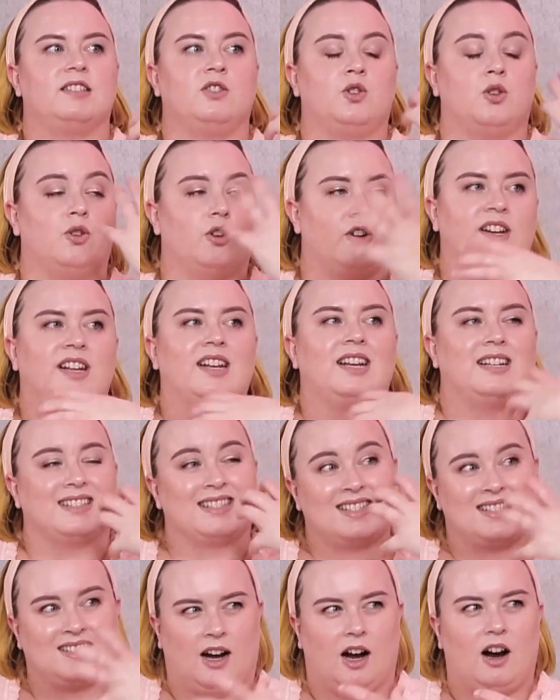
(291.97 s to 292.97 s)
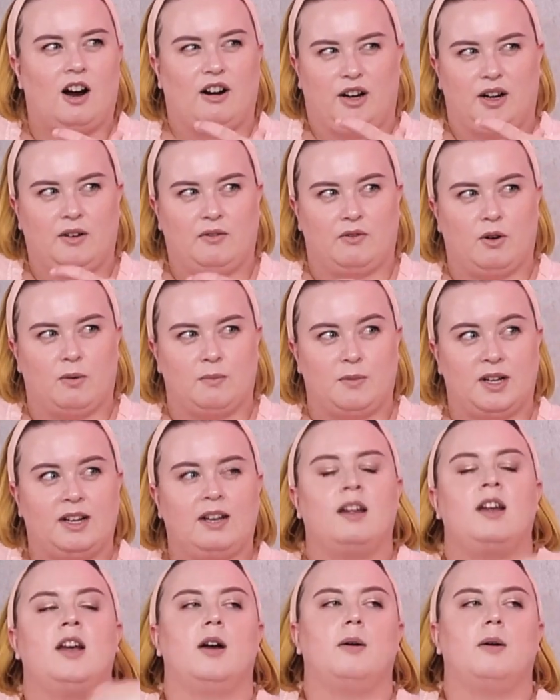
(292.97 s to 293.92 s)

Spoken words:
you're not going to get scarring from it,